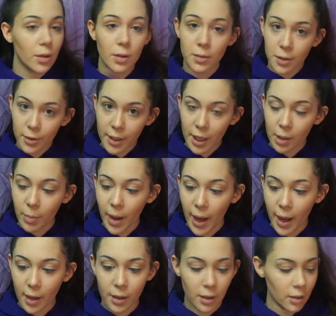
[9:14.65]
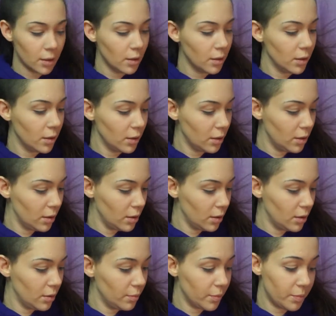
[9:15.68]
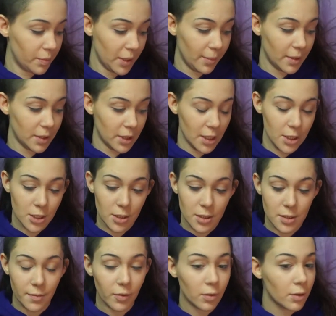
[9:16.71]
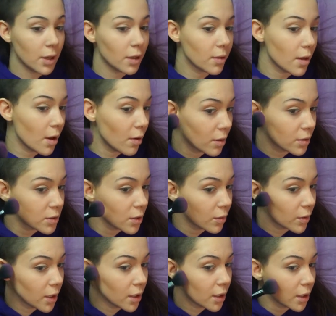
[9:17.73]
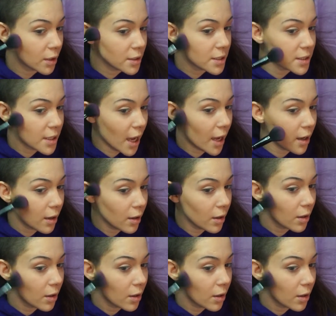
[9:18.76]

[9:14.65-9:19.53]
Little kickback. Pigmentation is for real though, so we're gonna set.